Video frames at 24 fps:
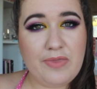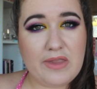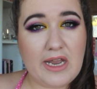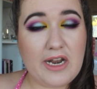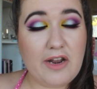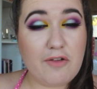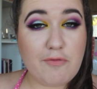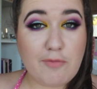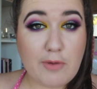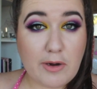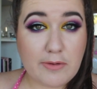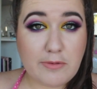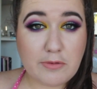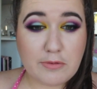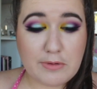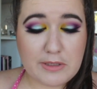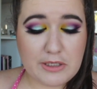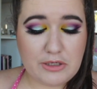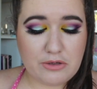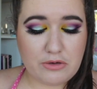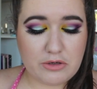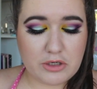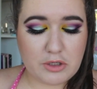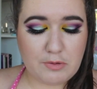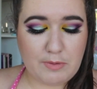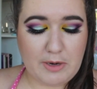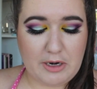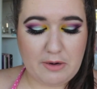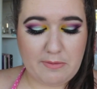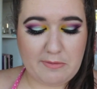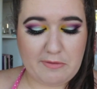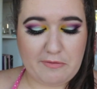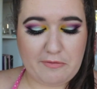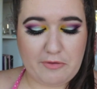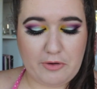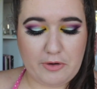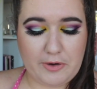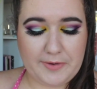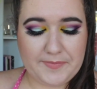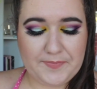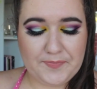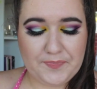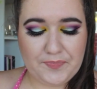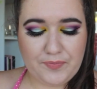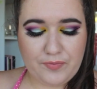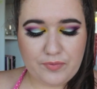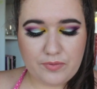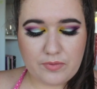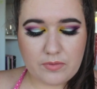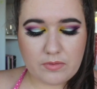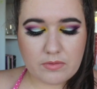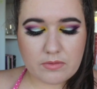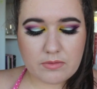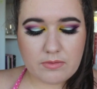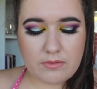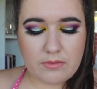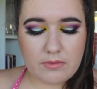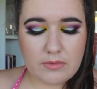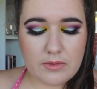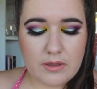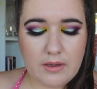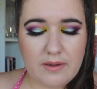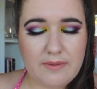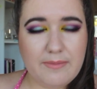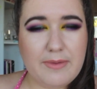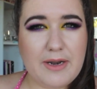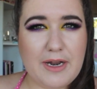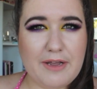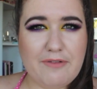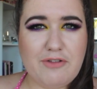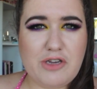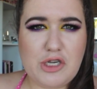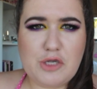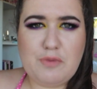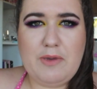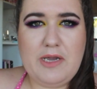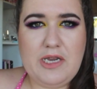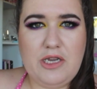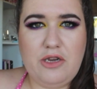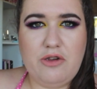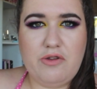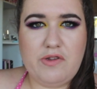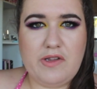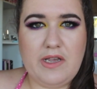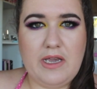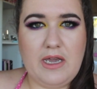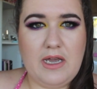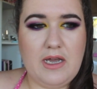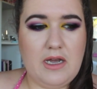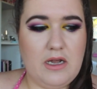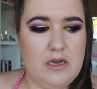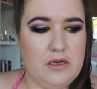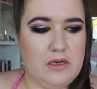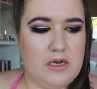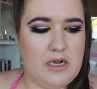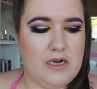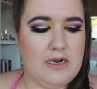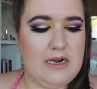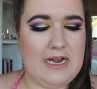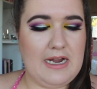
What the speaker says: and I've probably talked about it before, but I've just been using it a lot